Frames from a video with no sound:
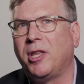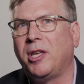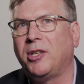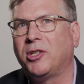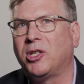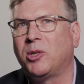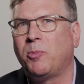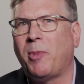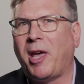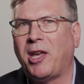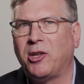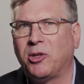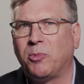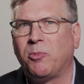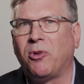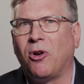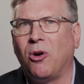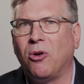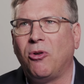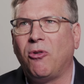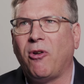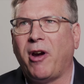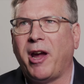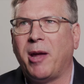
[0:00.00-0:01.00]
these space
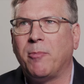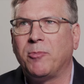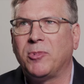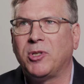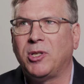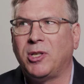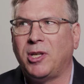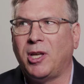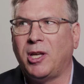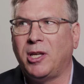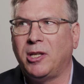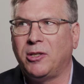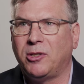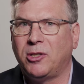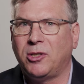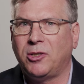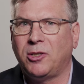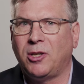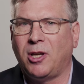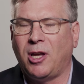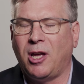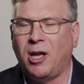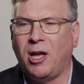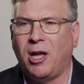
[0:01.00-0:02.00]
programs
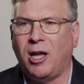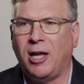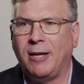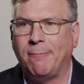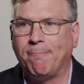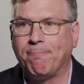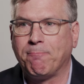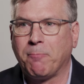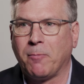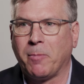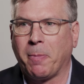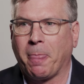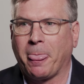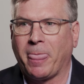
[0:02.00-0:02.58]
is um,